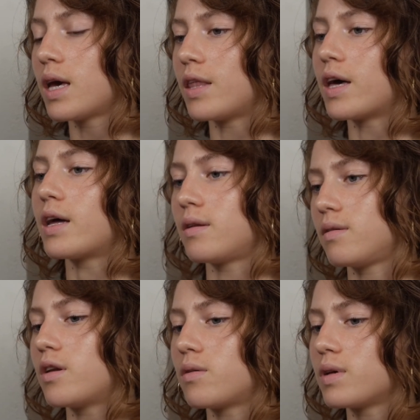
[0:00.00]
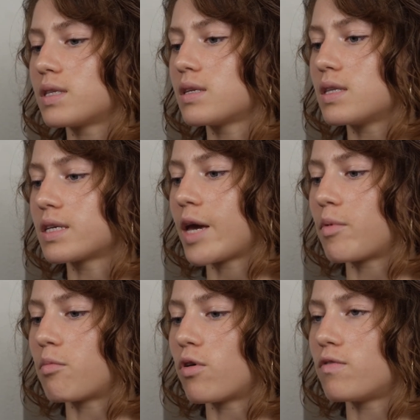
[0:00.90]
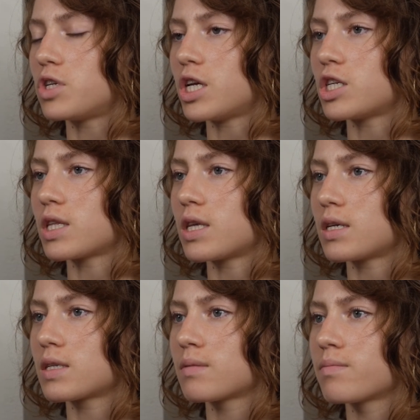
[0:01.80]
and that, it's capable of changing things.